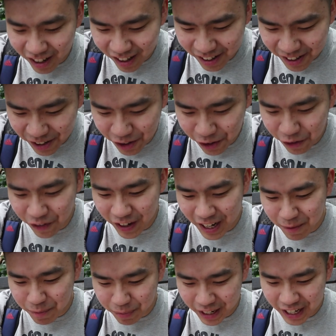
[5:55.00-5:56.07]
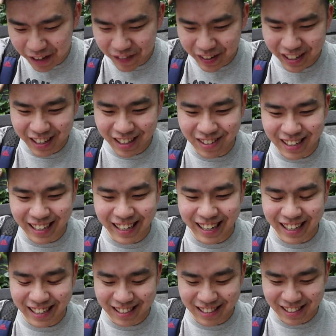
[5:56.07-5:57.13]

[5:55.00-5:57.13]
Oh, my Braver, look at that.